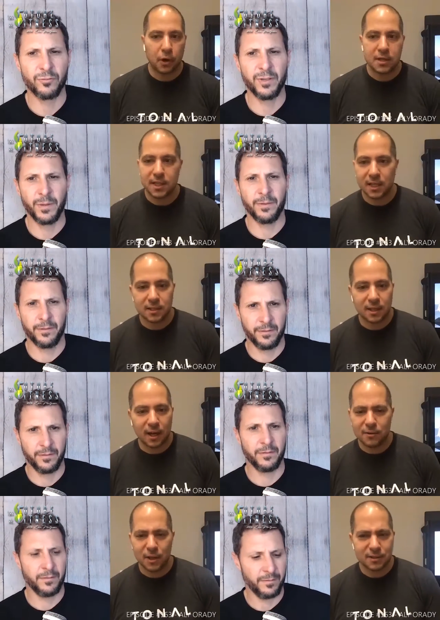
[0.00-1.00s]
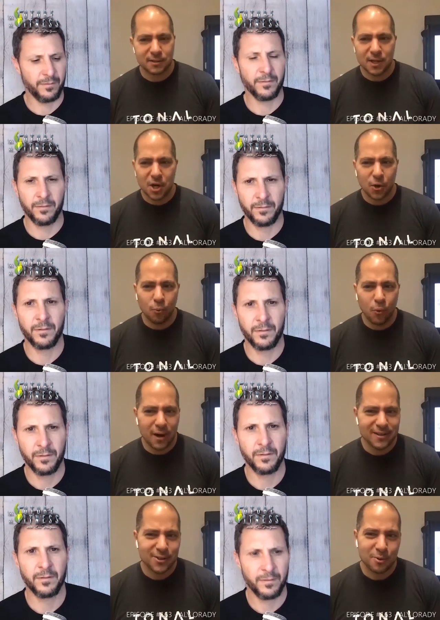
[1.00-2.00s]
Speaker 1: deeper I dig into that, I realize
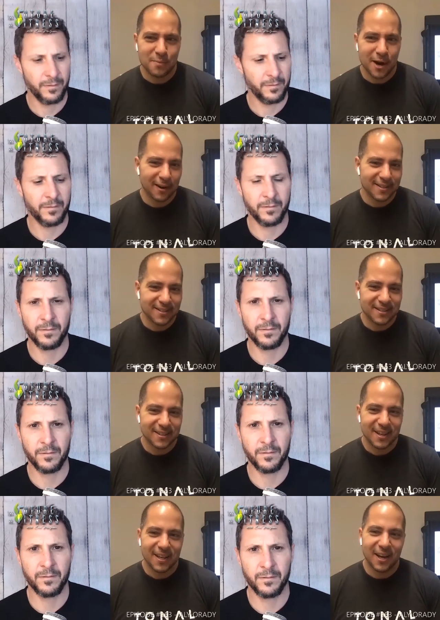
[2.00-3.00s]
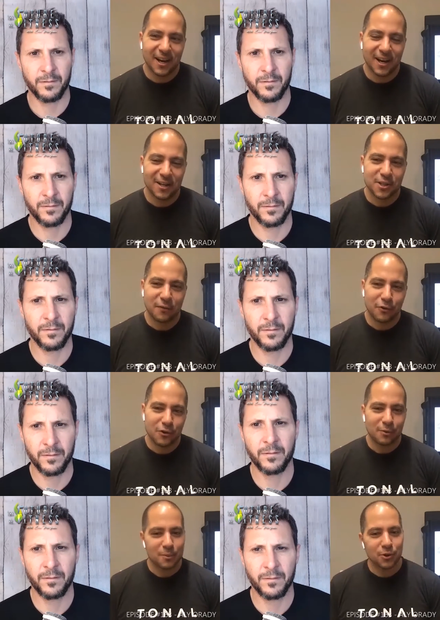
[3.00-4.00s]
one in two Americans uh,
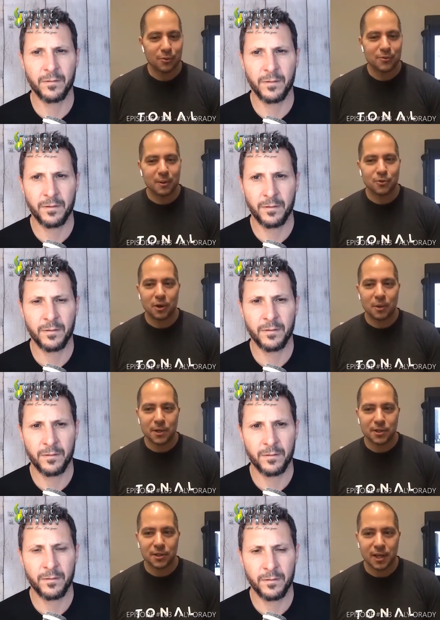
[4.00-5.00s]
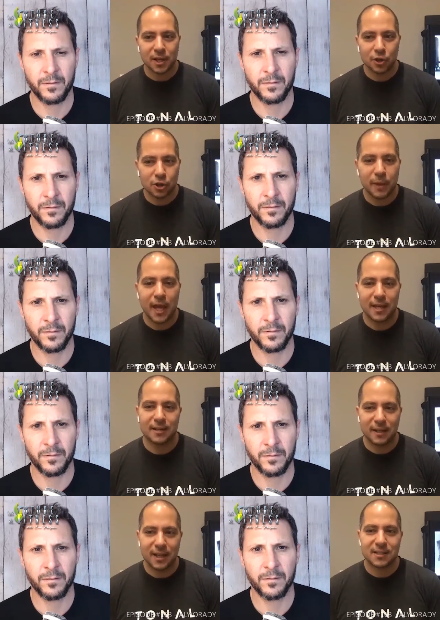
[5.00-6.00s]
suffers from some some sort of musculoskeletal
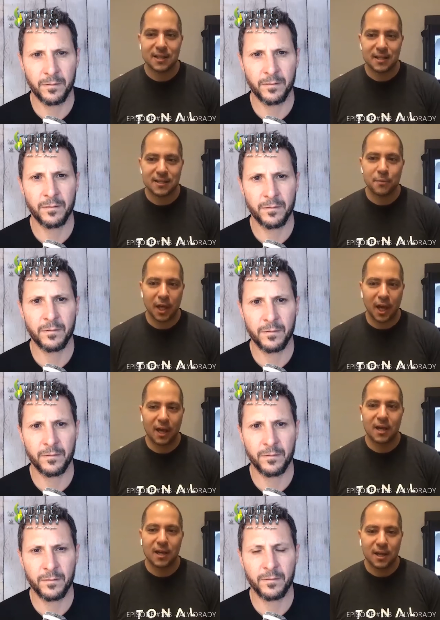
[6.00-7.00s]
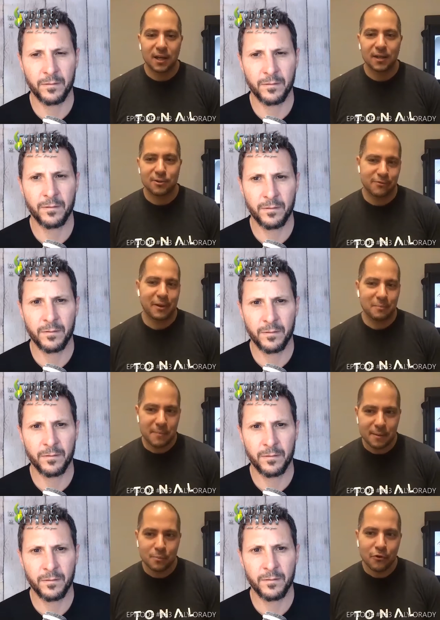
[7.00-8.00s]
pain, and it's it's something in terms of
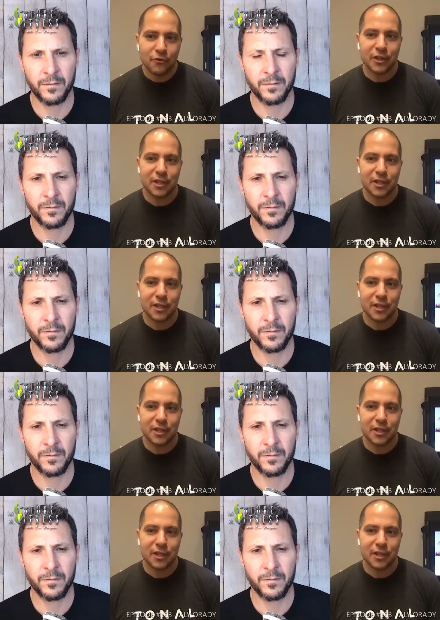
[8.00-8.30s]
like me,